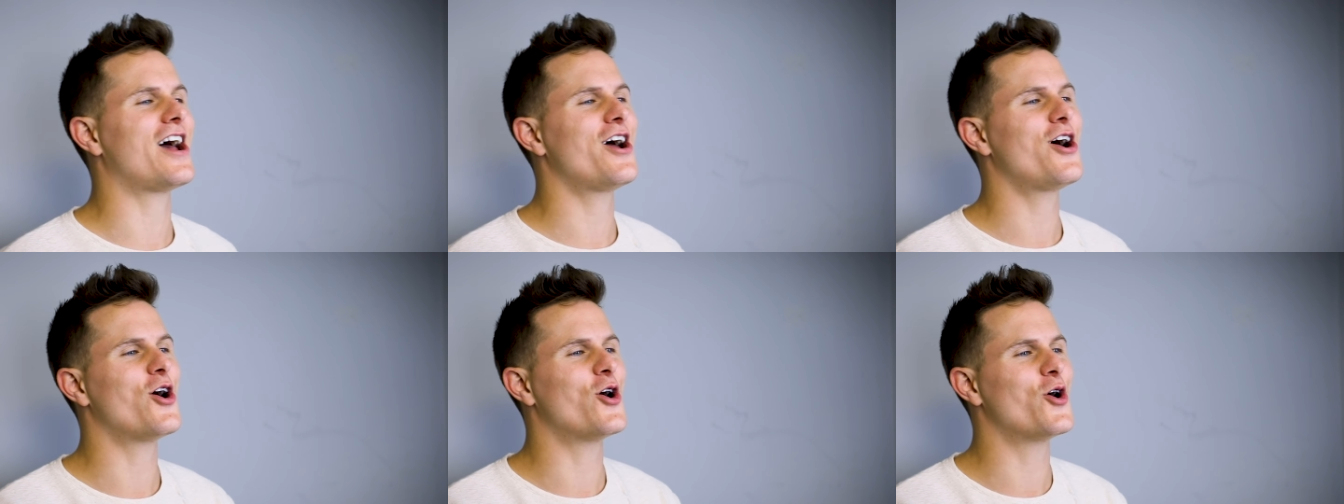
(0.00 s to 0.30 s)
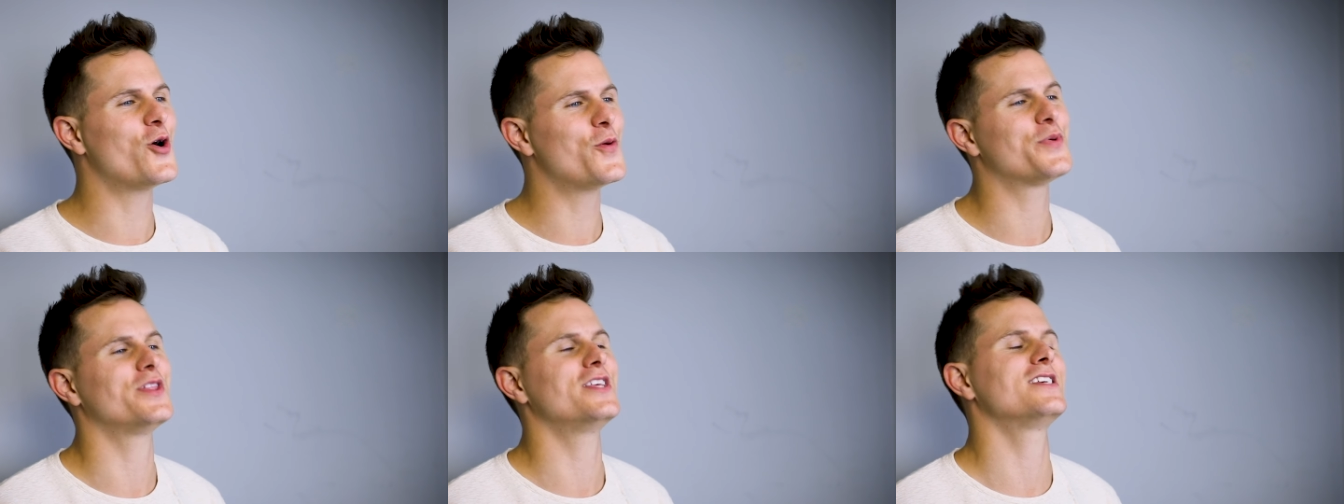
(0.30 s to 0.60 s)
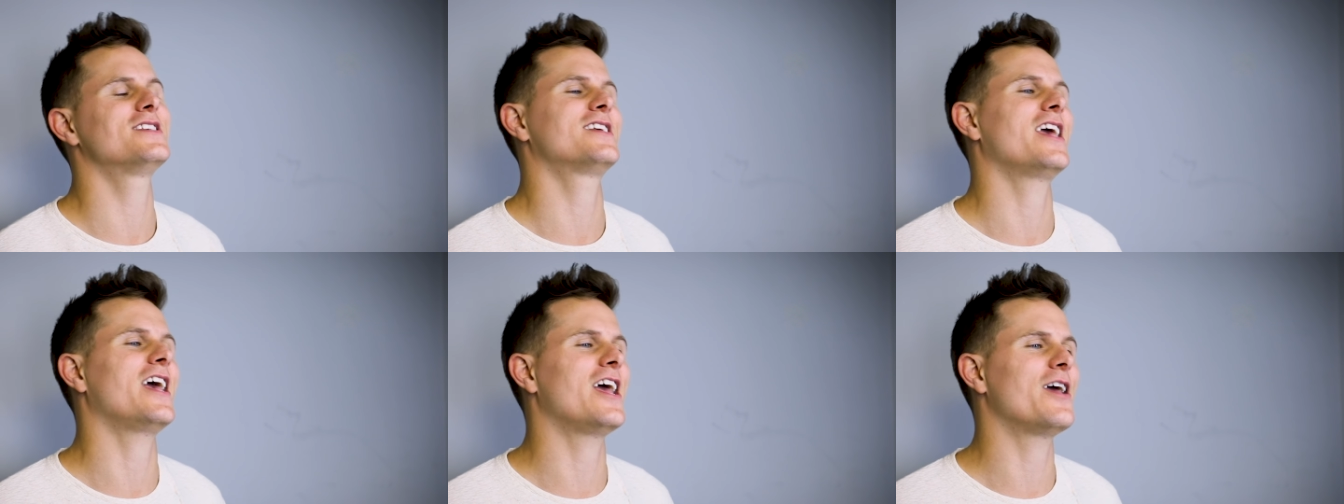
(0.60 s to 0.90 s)
I hope
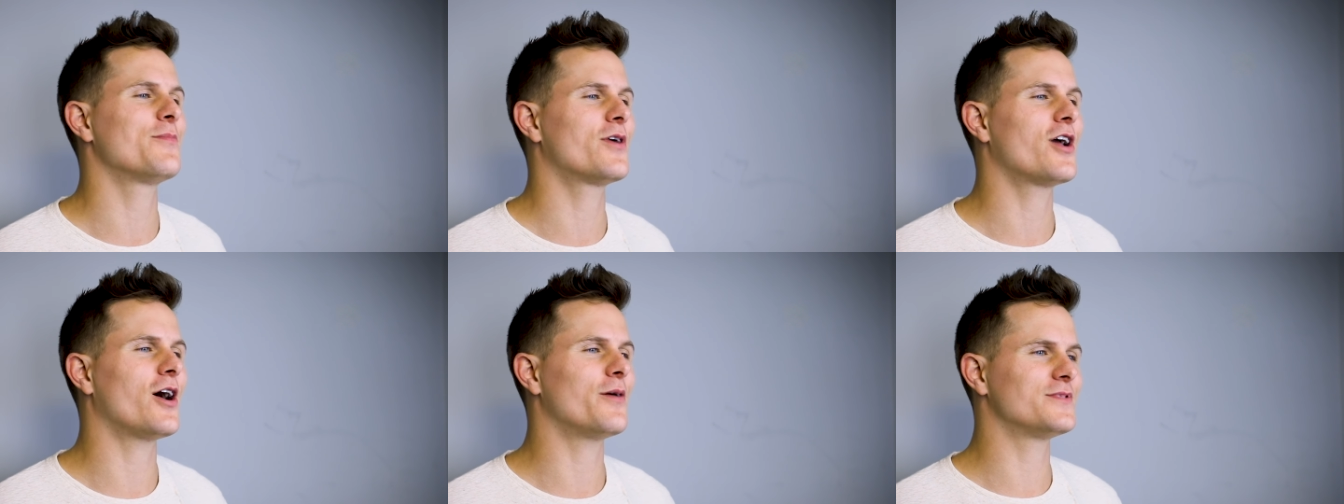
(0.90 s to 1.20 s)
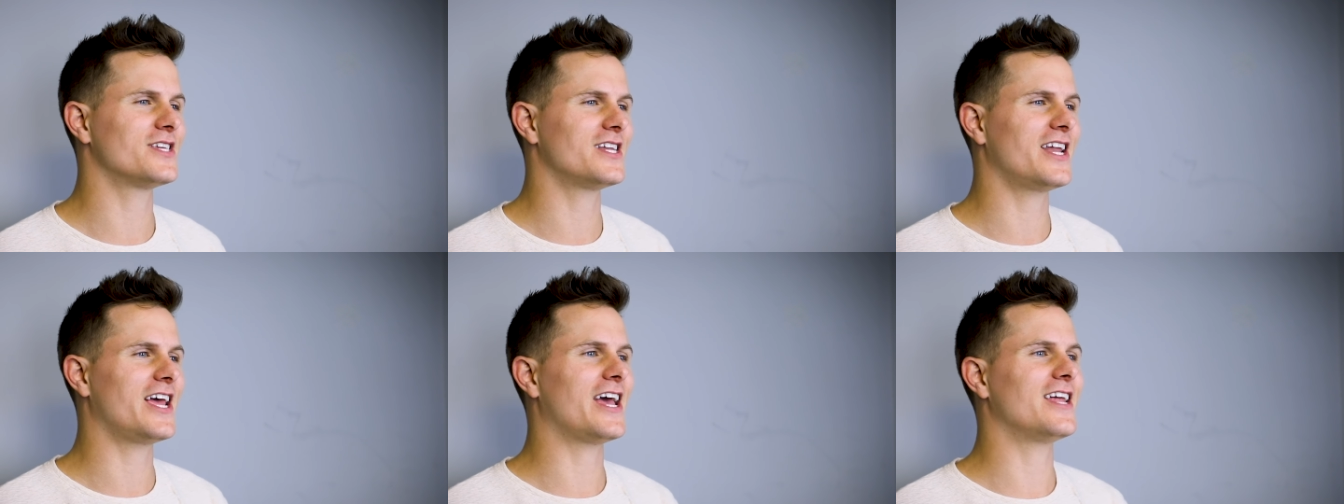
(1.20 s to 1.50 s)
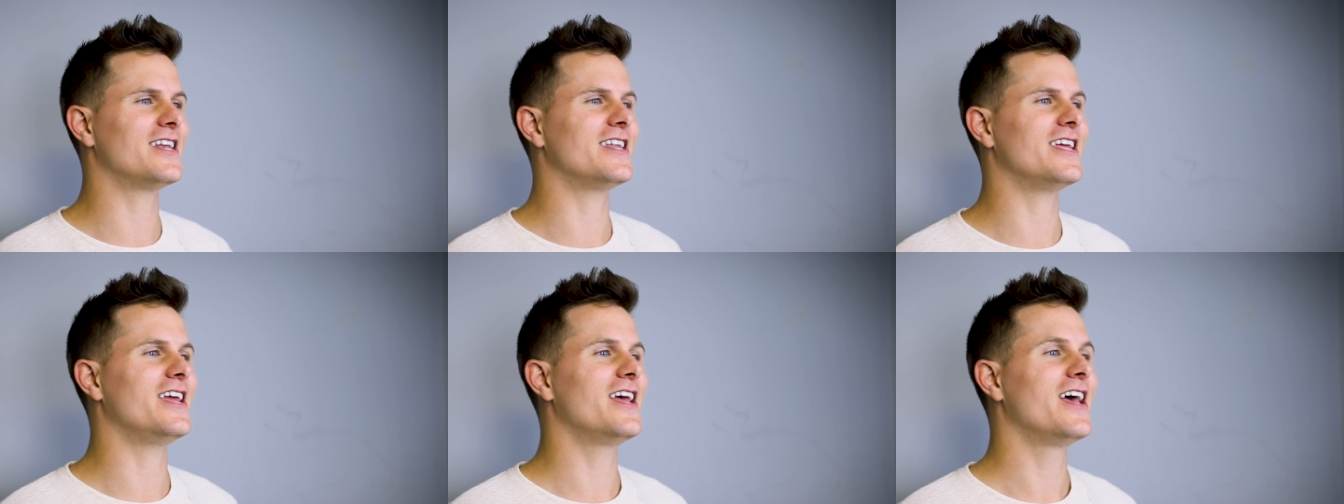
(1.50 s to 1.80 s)
this game comes in
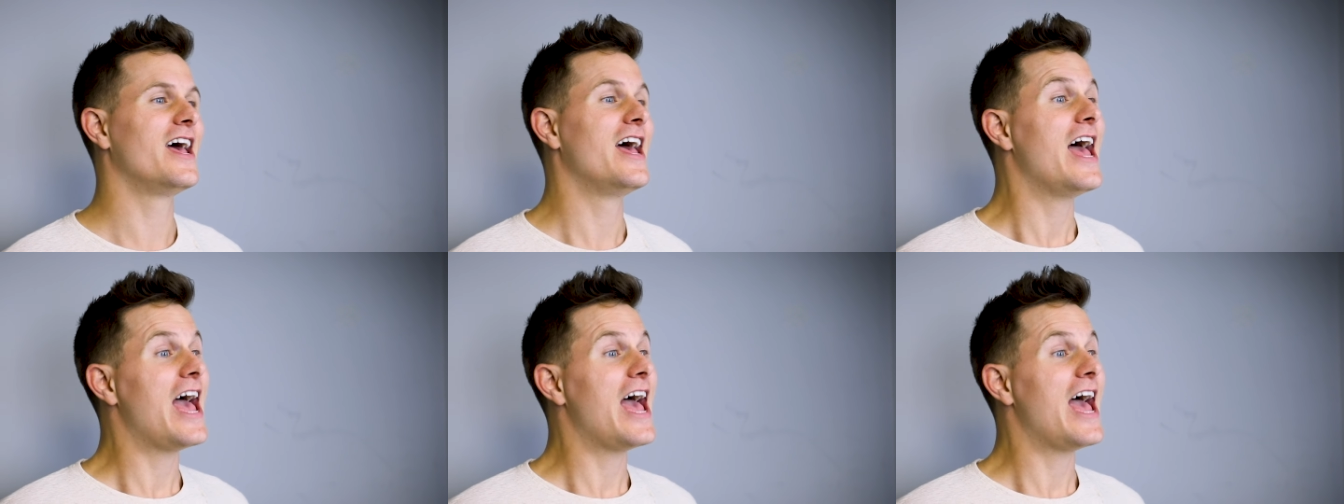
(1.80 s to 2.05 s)
handy